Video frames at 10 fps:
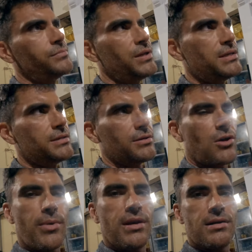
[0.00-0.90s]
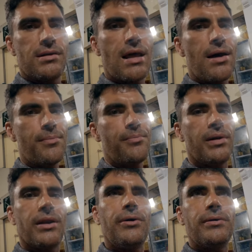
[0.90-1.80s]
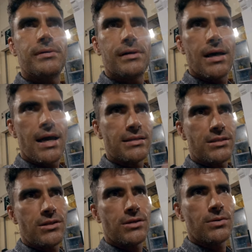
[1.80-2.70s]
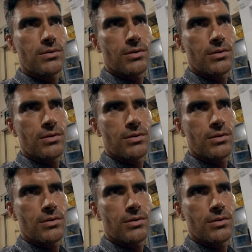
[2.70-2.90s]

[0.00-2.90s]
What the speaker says: please comment down below as to,